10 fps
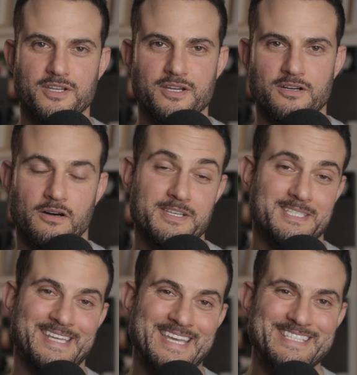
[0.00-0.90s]
video
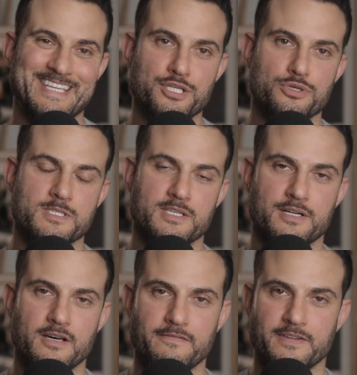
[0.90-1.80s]
obviously is interested
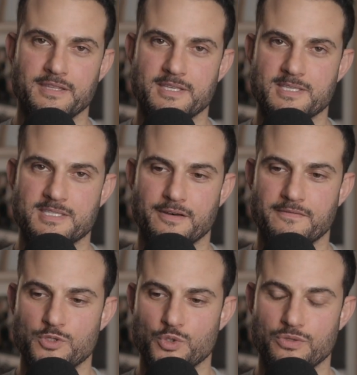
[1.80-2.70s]
enough in this
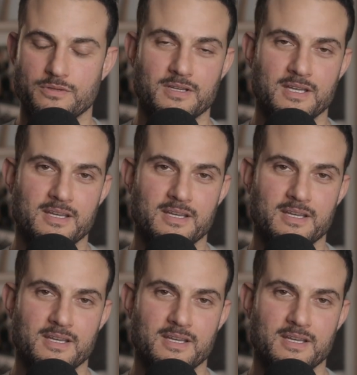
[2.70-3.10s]
stuff to,